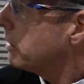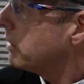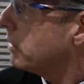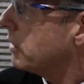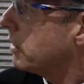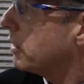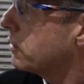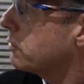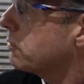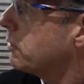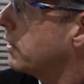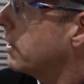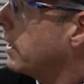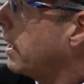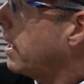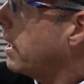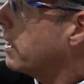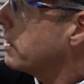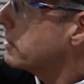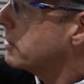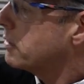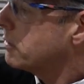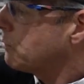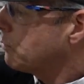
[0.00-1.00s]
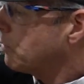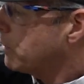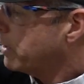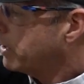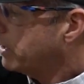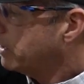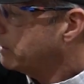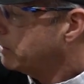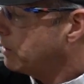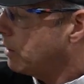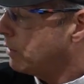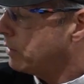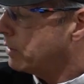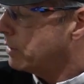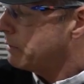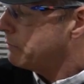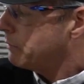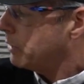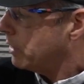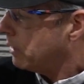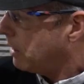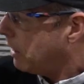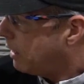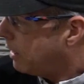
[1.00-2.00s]
this one has the working load
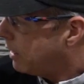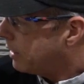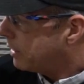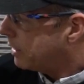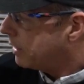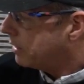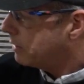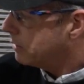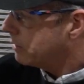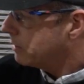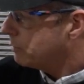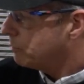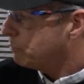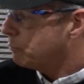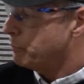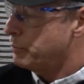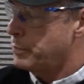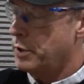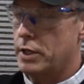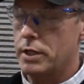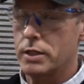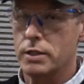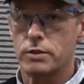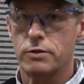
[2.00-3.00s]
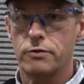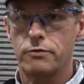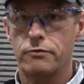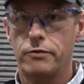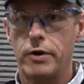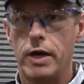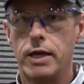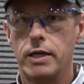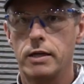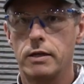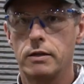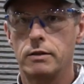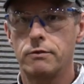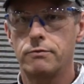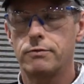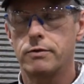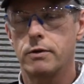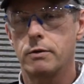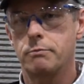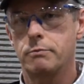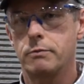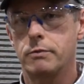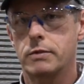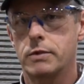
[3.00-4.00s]
limit on it, but it's faded
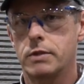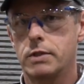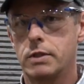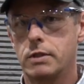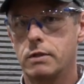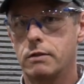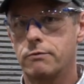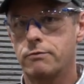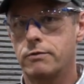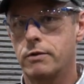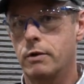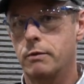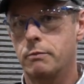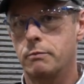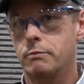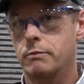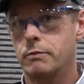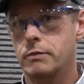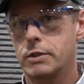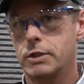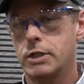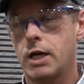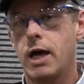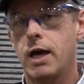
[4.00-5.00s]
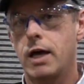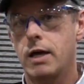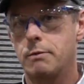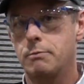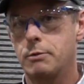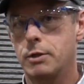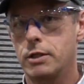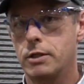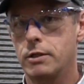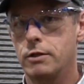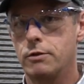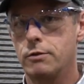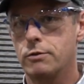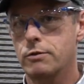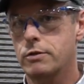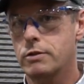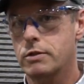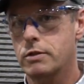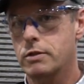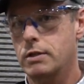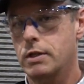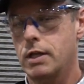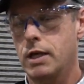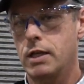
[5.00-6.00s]
from time and
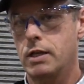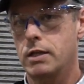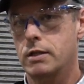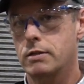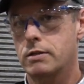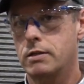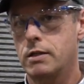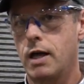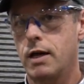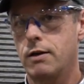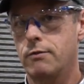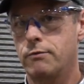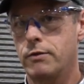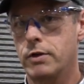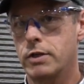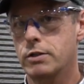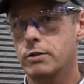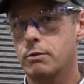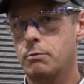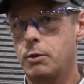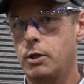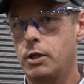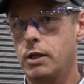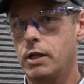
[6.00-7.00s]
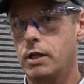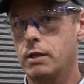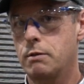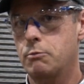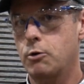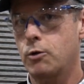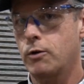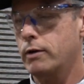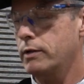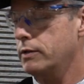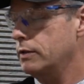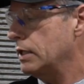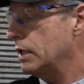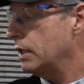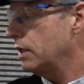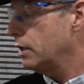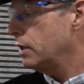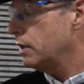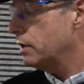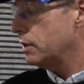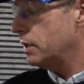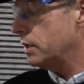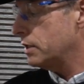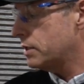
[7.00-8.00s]
use, and it's not visible anymore.
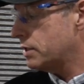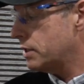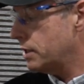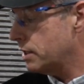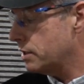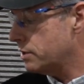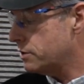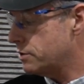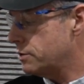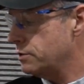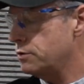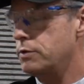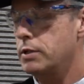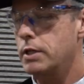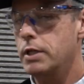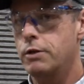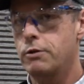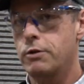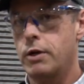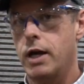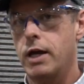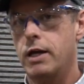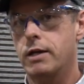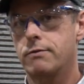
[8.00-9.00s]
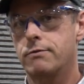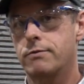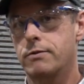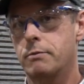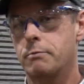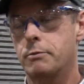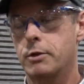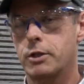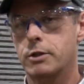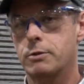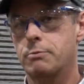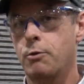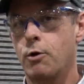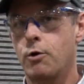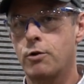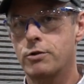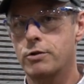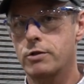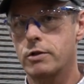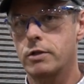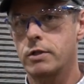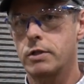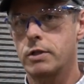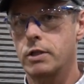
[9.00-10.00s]
These things do degrade from
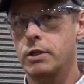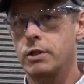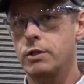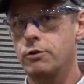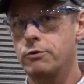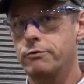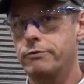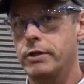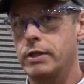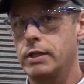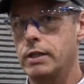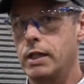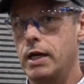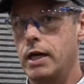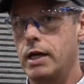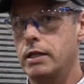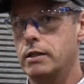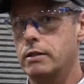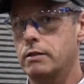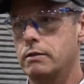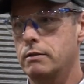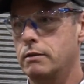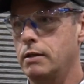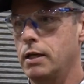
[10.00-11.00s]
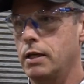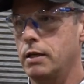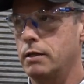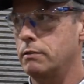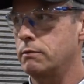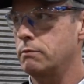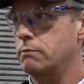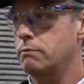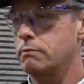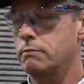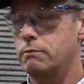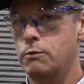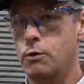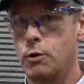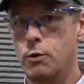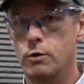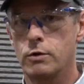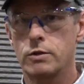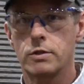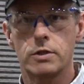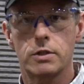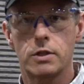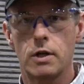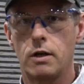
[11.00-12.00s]
exposure to UV light and
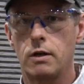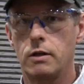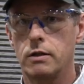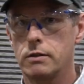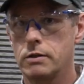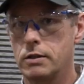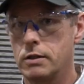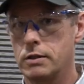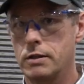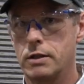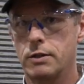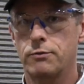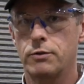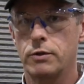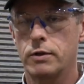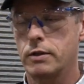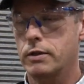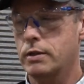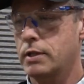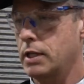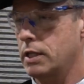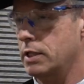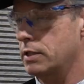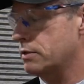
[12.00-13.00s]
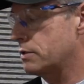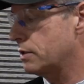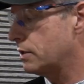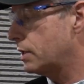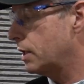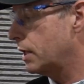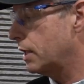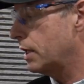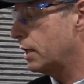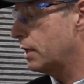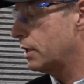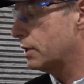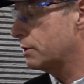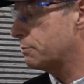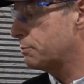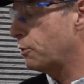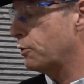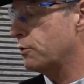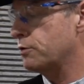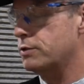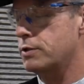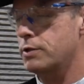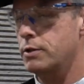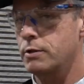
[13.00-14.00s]
road salt and different things that they get
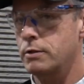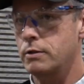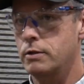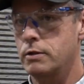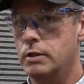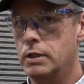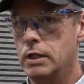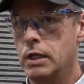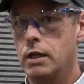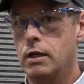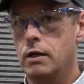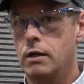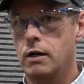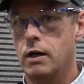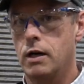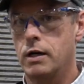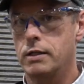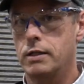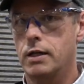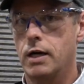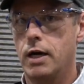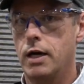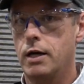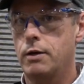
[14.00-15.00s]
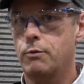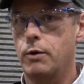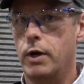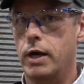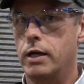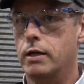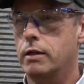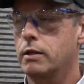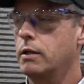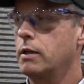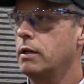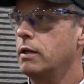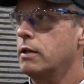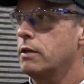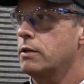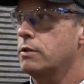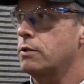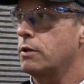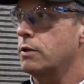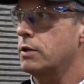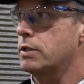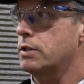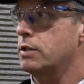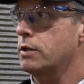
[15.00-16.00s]
exposed to on the highway.
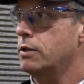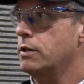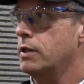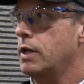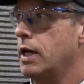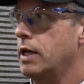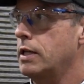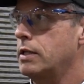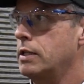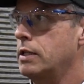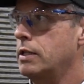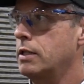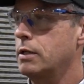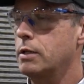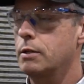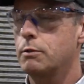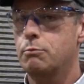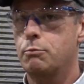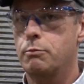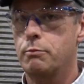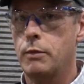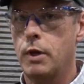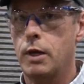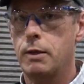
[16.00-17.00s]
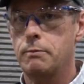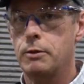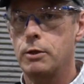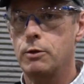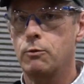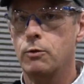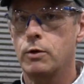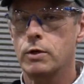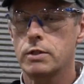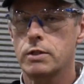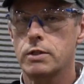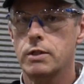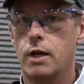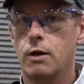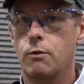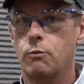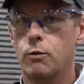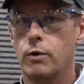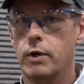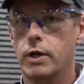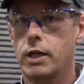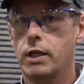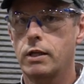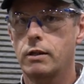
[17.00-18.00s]
So it's a good idea, maybe once that
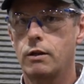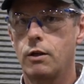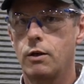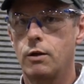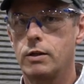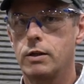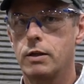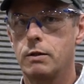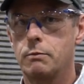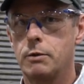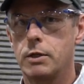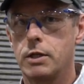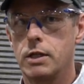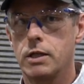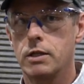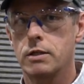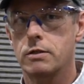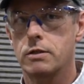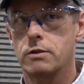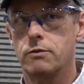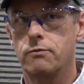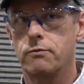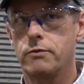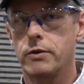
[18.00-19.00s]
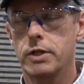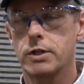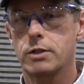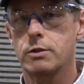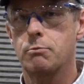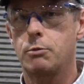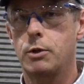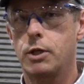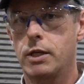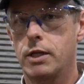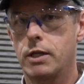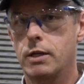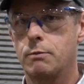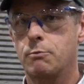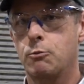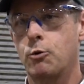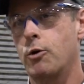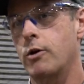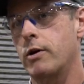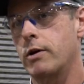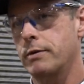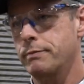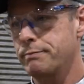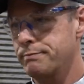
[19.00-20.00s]
working load limit isn't visible
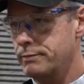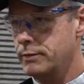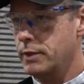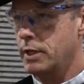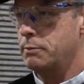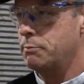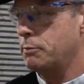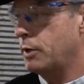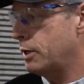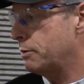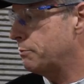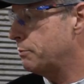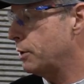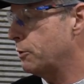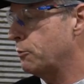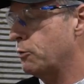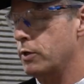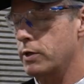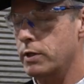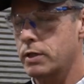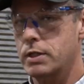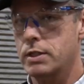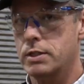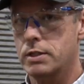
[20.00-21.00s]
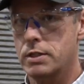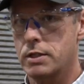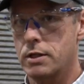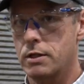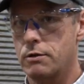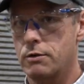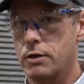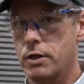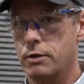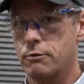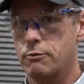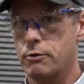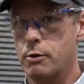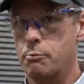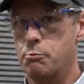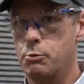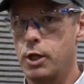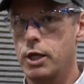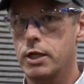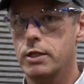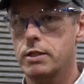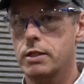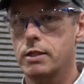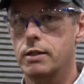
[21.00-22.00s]
anymore, it might be worth considering
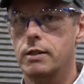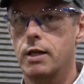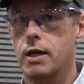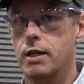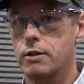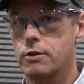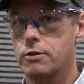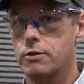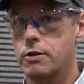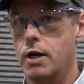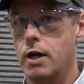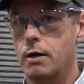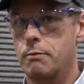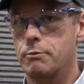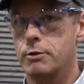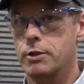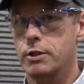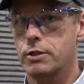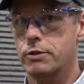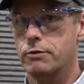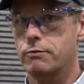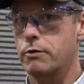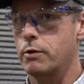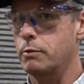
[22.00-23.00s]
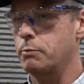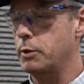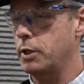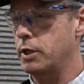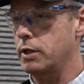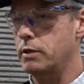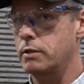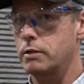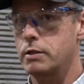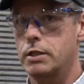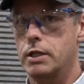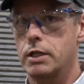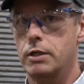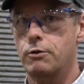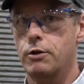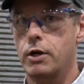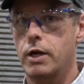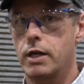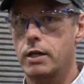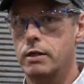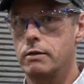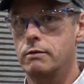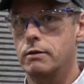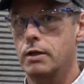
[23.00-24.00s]
replacing that strap just from a
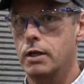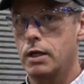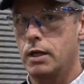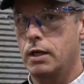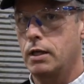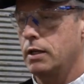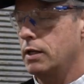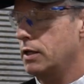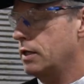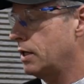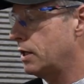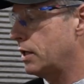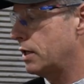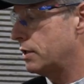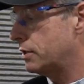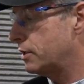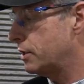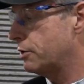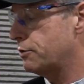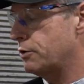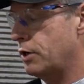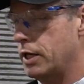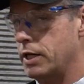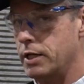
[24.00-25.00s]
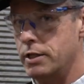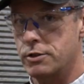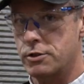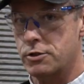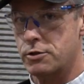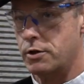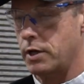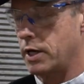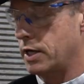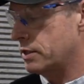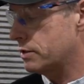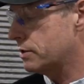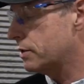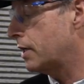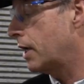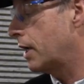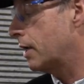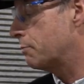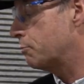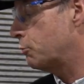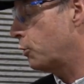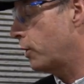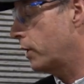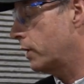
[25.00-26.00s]
degraded strength
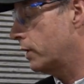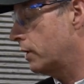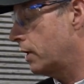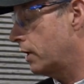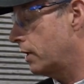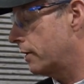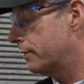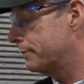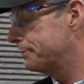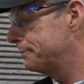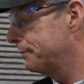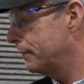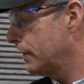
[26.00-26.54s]
standpoint there.